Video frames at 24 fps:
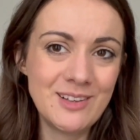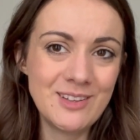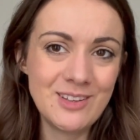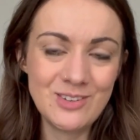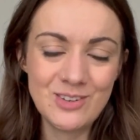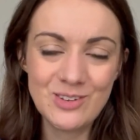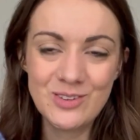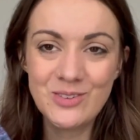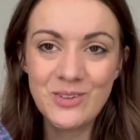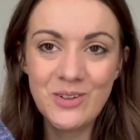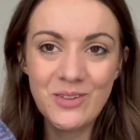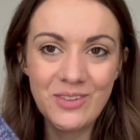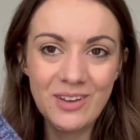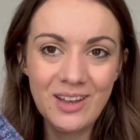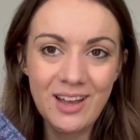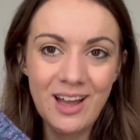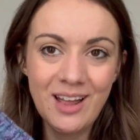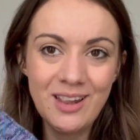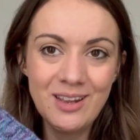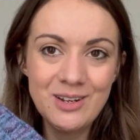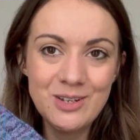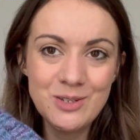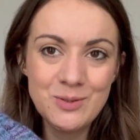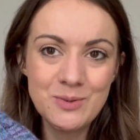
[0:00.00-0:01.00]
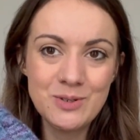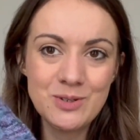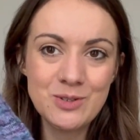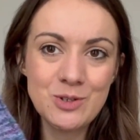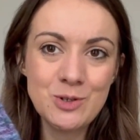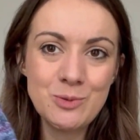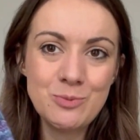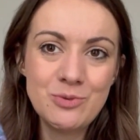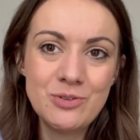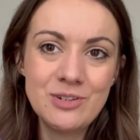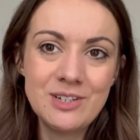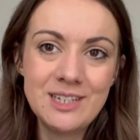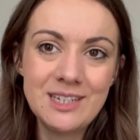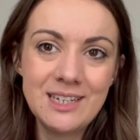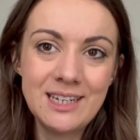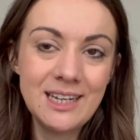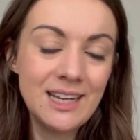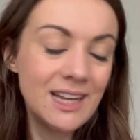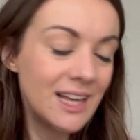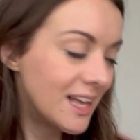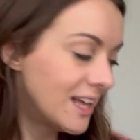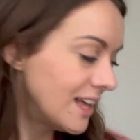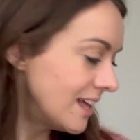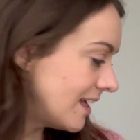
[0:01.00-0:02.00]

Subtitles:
I just thought the colours were so pretty.